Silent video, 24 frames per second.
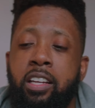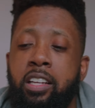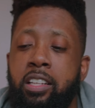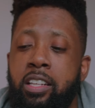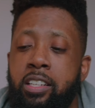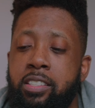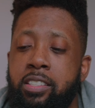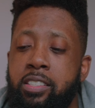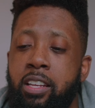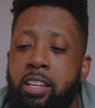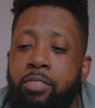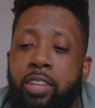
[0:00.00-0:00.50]

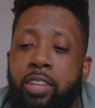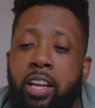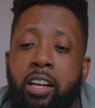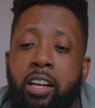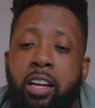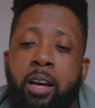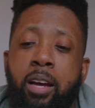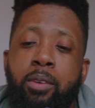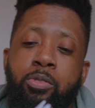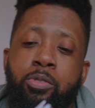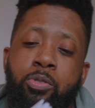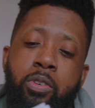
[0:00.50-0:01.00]
the stuff that it
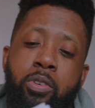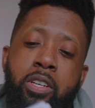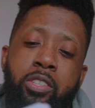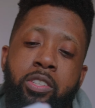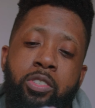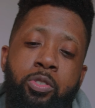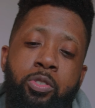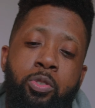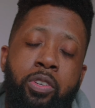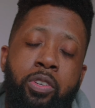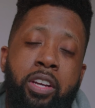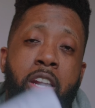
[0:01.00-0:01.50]
comes with.
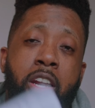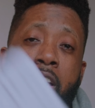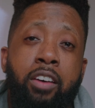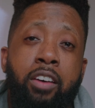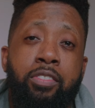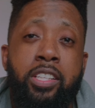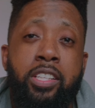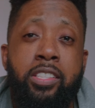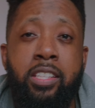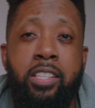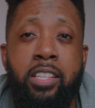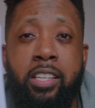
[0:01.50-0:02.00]
You do get
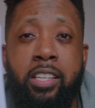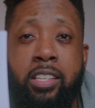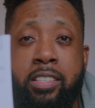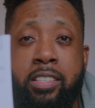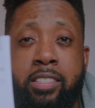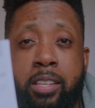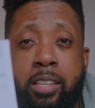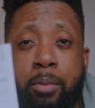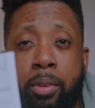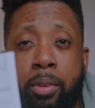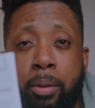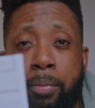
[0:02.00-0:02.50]
obviously
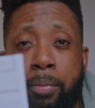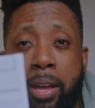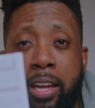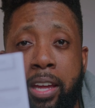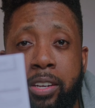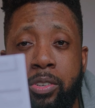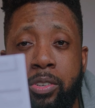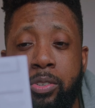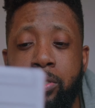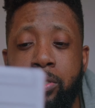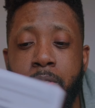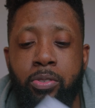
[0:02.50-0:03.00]
some of the
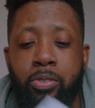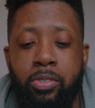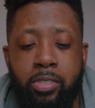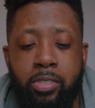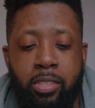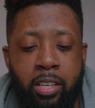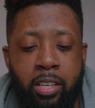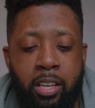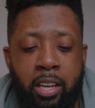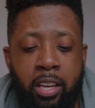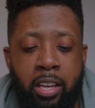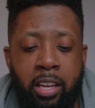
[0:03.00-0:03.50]
manuals
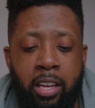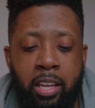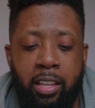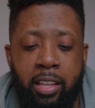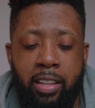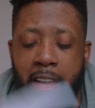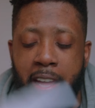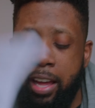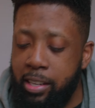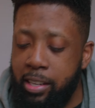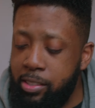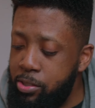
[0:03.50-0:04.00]

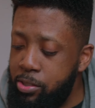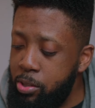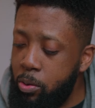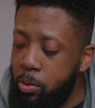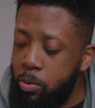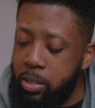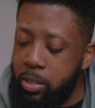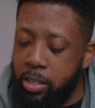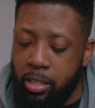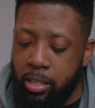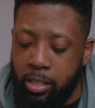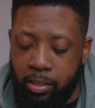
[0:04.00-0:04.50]
that
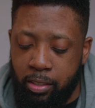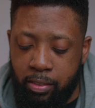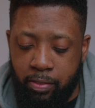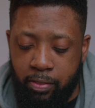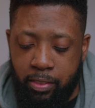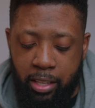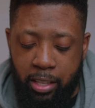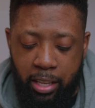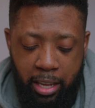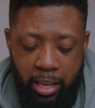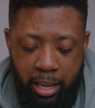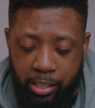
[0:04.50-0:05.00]
Sony
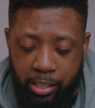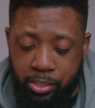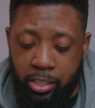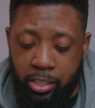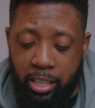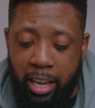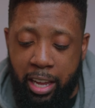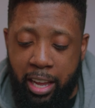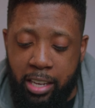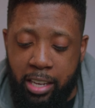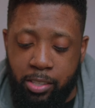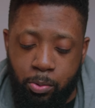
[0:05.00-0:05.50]
actually
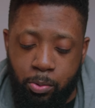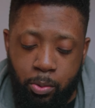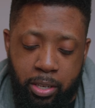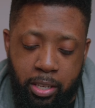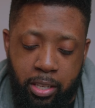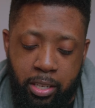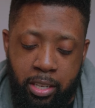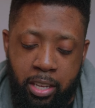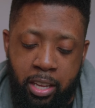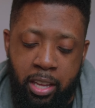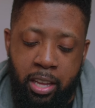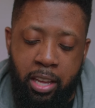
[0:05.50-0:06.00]
has with
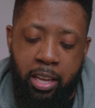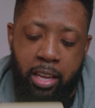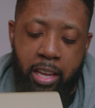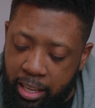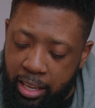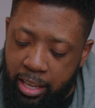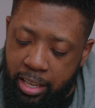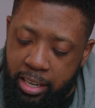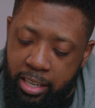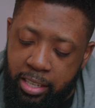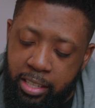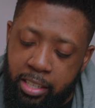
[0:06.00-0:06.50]
it.
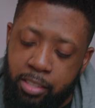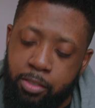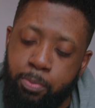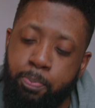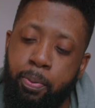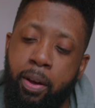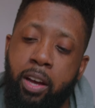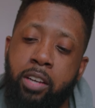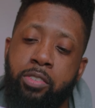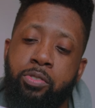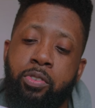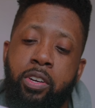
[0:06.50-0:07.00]
And in this
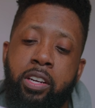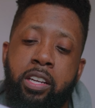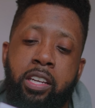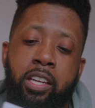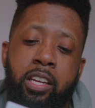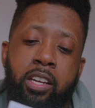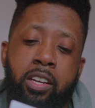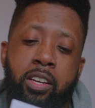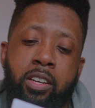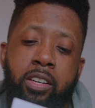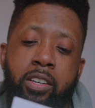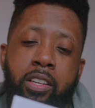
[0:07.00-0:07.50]
box right
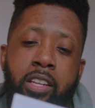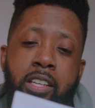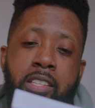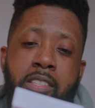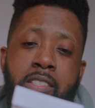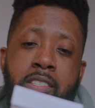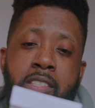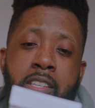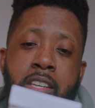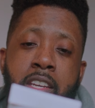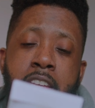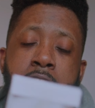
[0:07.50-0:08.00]
here,
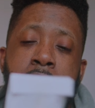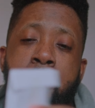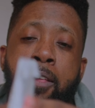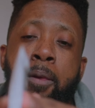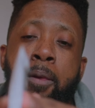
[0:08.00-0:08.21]
let's see,